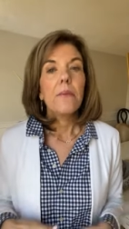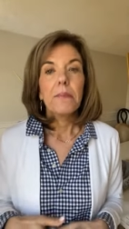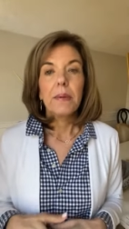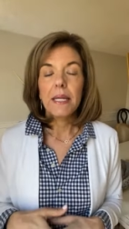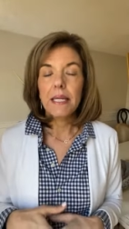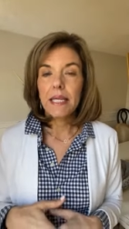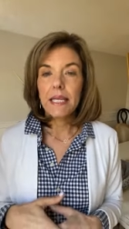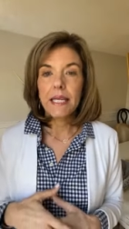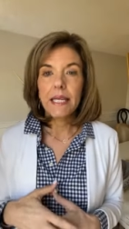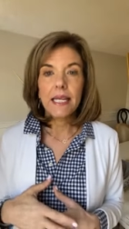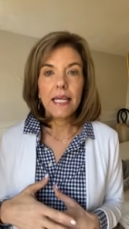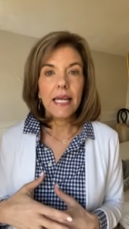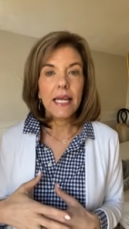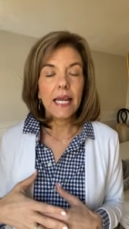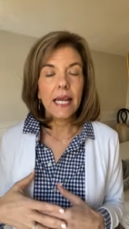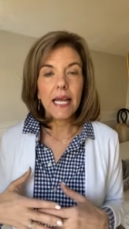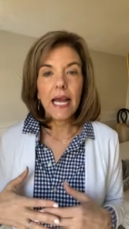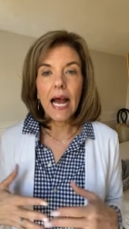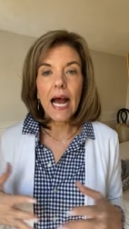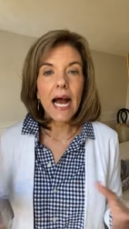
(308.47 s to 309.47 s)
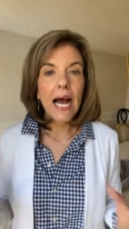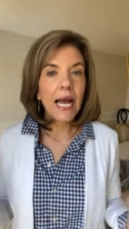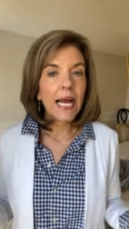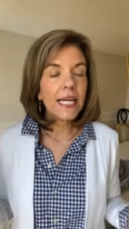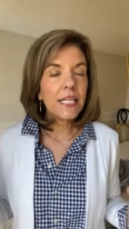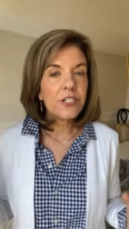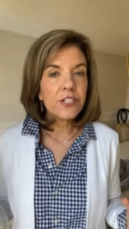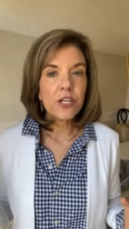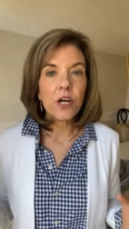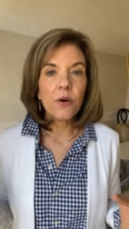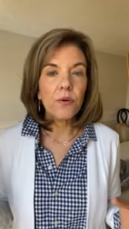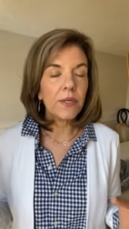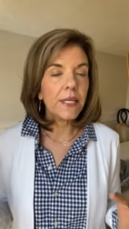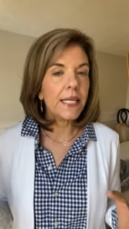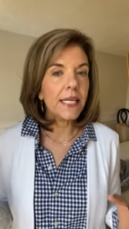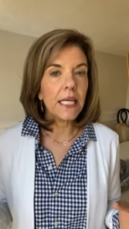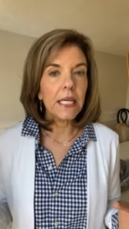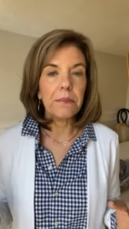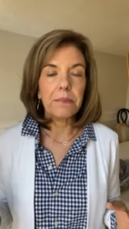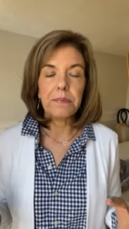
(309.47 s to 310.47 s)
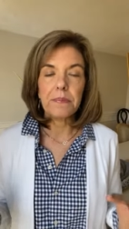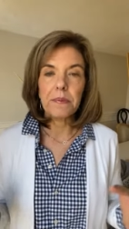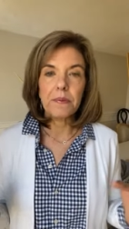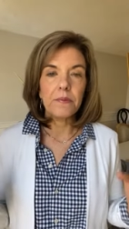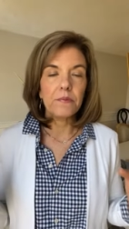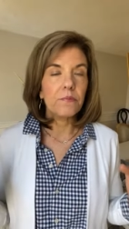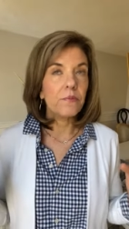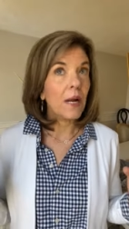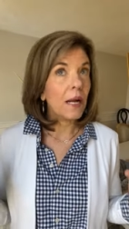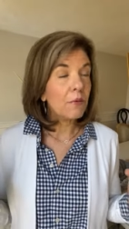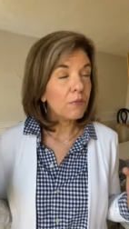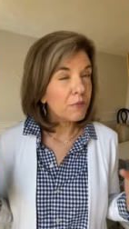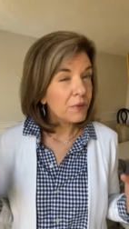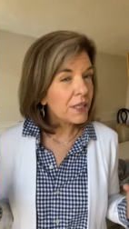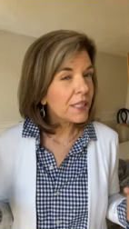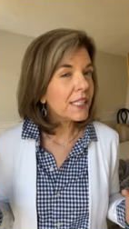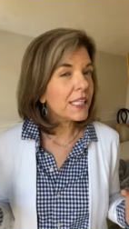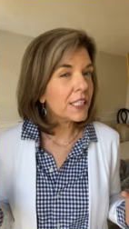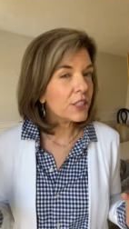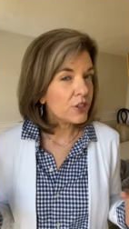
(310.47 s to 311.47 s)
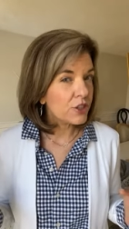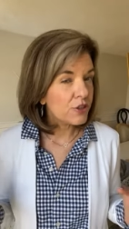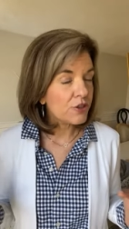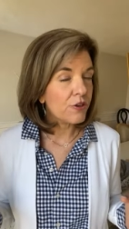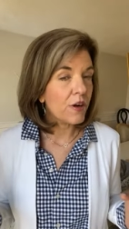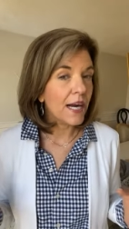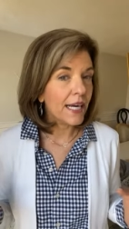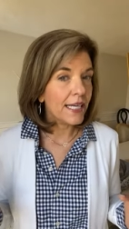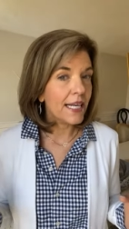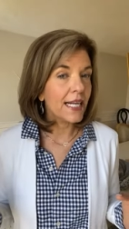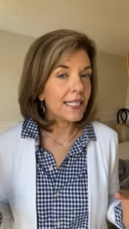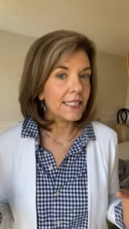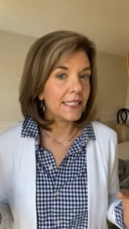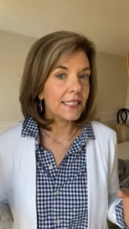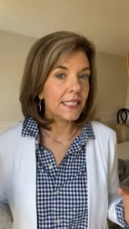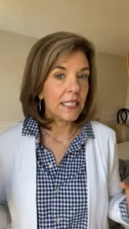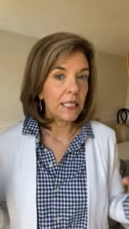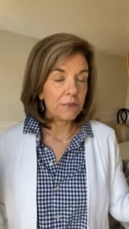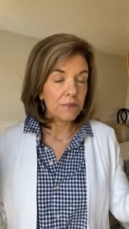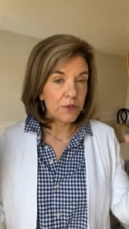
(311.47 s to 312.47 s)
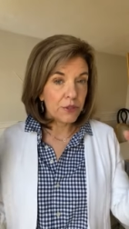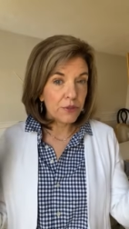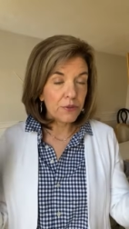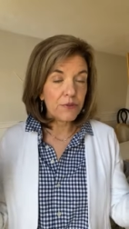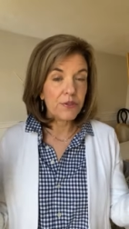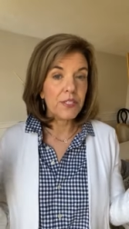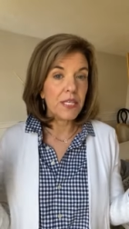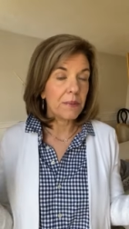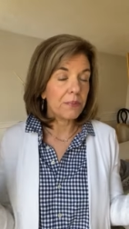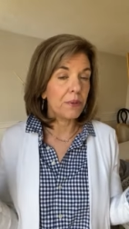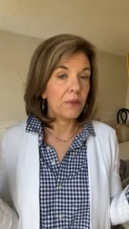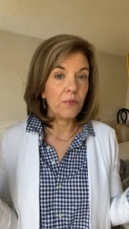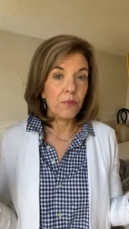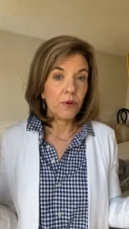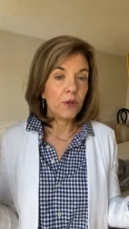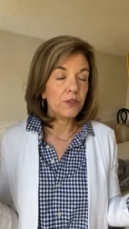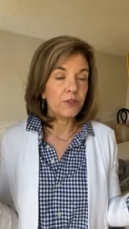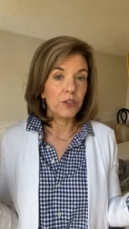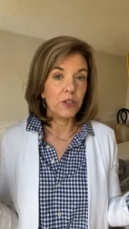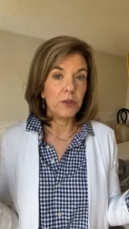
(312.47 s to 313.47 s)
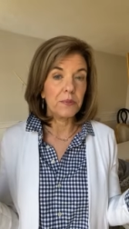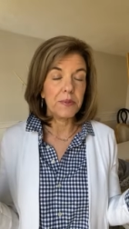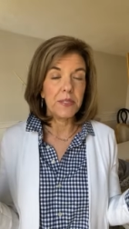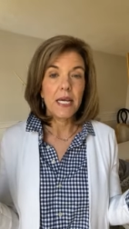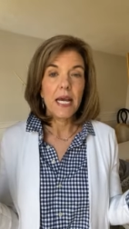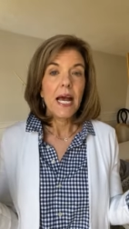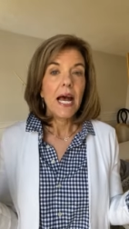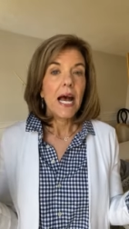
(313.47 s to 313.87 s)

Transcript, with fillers: But I don't keep I really try not to keep two separate wardrobes.